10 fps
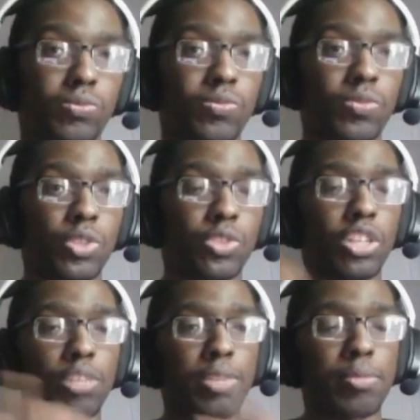Well, you're
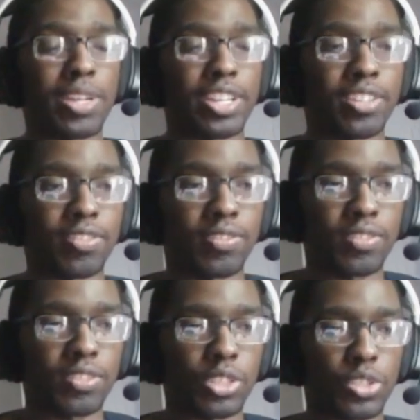telling me, man.
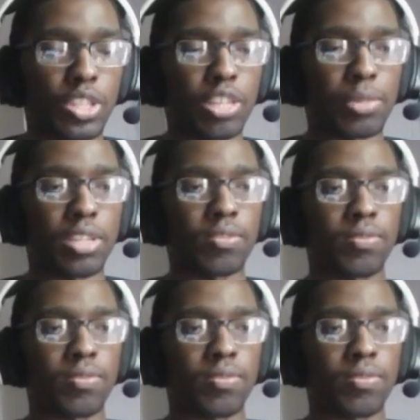You're telling me.